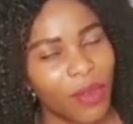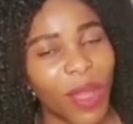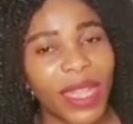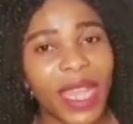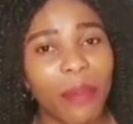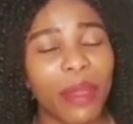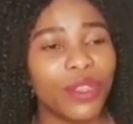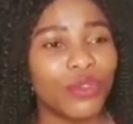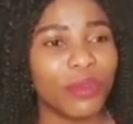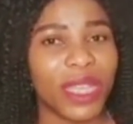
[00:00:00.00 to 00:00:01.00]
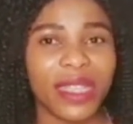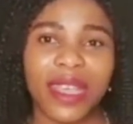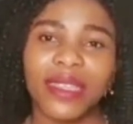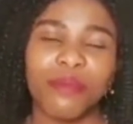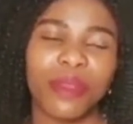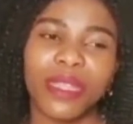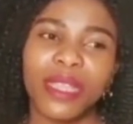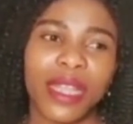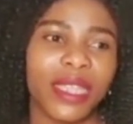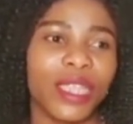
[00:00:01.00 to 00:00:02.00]
What happened to me, it doesn't
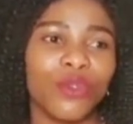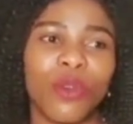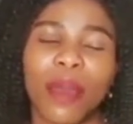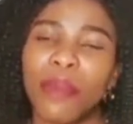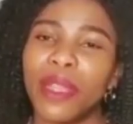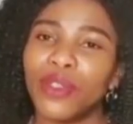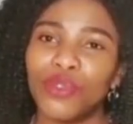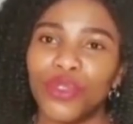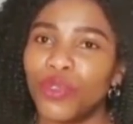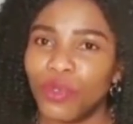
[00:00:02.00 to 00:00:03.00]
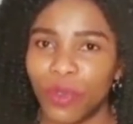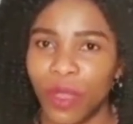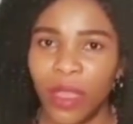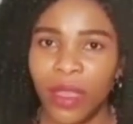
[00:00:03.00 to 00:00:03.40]
mean that it will happen to you.